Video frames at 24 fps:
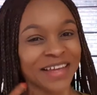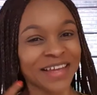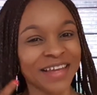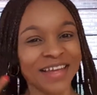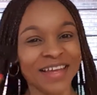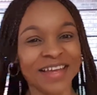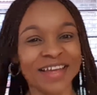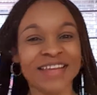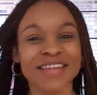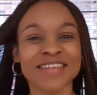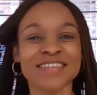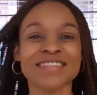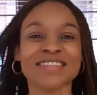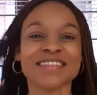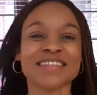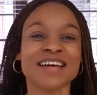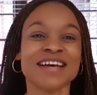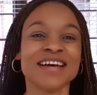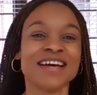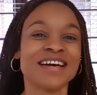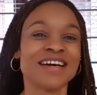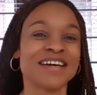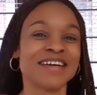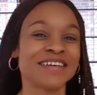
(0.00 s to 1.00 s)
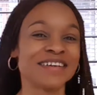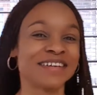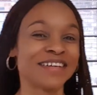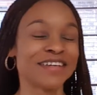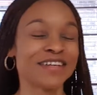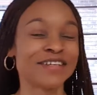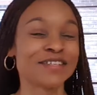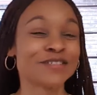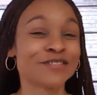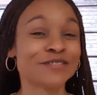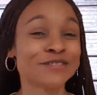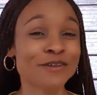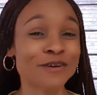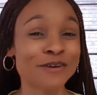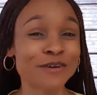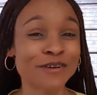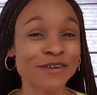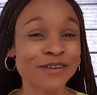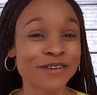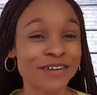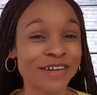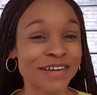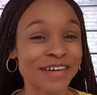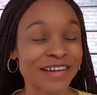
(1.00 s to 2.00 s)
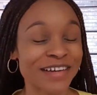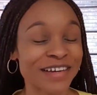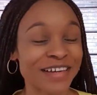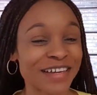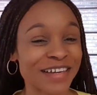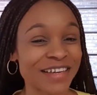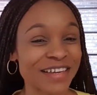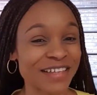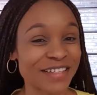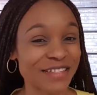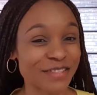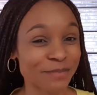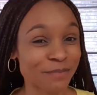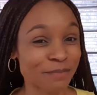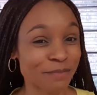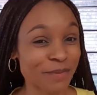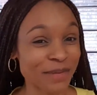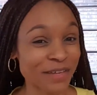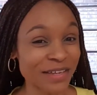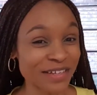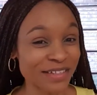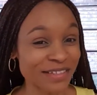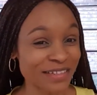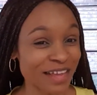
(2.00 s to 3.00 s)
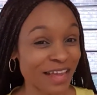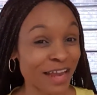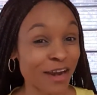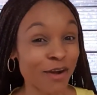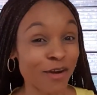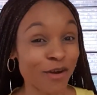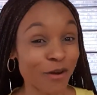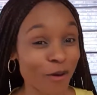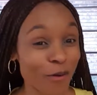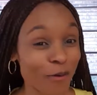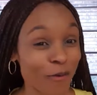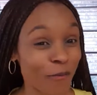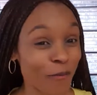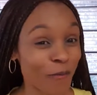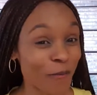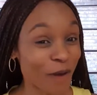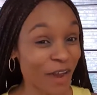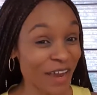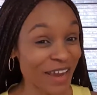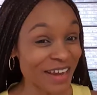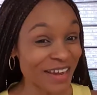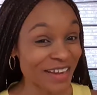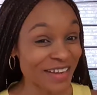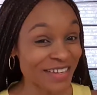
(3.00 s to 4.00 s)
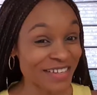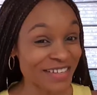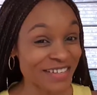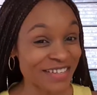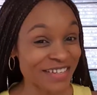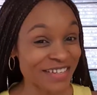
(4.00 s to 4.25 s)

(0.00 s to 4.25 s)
and so it's been a long wait,